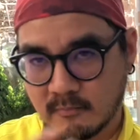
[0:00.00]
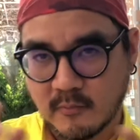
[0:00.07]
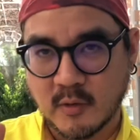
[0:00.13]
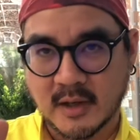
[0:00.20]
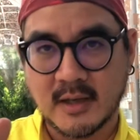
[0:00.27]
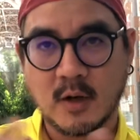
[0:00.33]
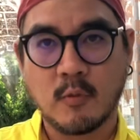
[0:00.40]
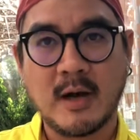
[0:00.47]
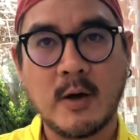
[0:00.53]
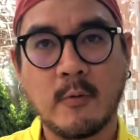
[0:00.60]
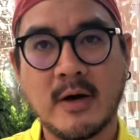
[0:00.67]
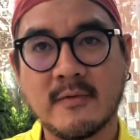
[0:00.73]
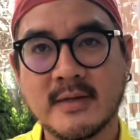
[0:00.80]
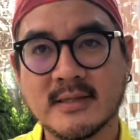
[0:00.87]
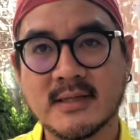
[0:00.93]
working quite
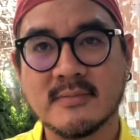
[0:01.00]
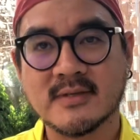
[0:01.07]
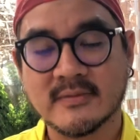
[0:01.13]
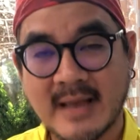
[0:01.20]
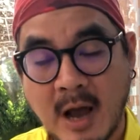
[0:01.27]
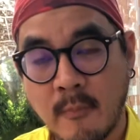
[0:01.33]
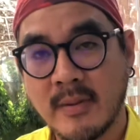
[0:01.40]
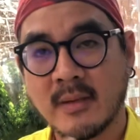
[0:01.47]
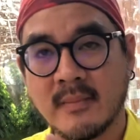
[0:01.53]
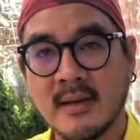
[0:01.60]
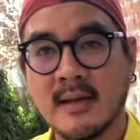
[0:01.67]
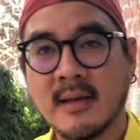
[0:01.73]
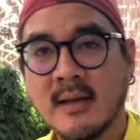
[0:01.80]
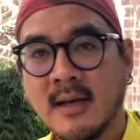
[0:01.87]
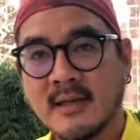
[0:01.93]
well in terms of helping
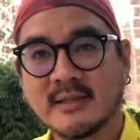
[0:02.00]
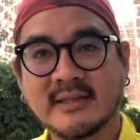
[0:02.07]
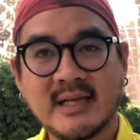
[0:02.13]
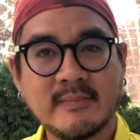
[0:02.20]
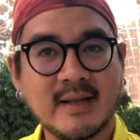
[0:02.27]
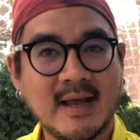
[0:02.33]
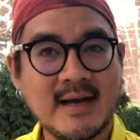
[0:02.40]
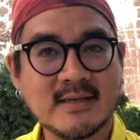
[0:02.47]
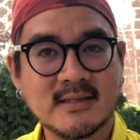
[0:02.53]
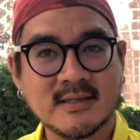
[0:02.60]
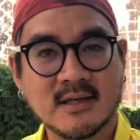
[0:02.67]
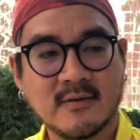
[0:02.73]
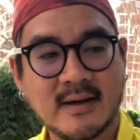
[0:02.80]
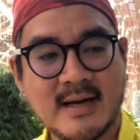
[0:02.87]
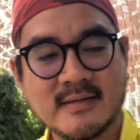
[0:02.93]
me stabilize
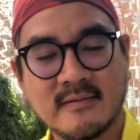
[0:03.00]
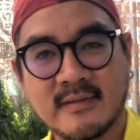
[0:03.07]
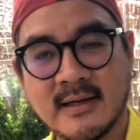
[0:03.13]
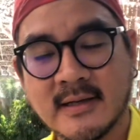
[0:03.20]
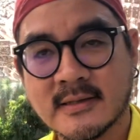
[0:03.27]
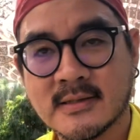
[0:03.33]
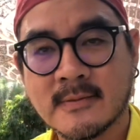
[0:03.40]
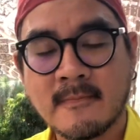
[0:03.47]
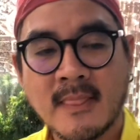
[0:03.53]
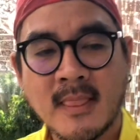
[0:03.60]
all kinds of things.